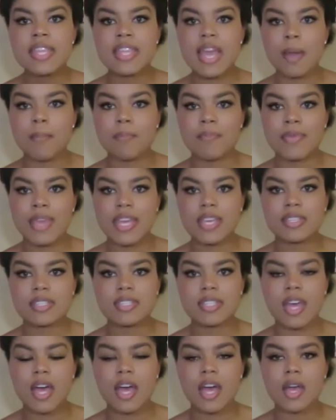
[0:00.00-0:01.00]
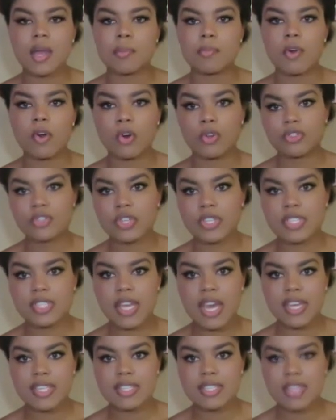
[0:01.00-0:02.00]
that makes ultra
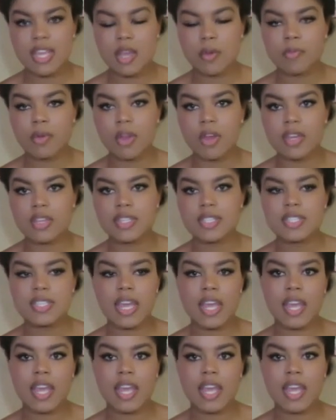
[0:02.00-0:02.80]
size tampons.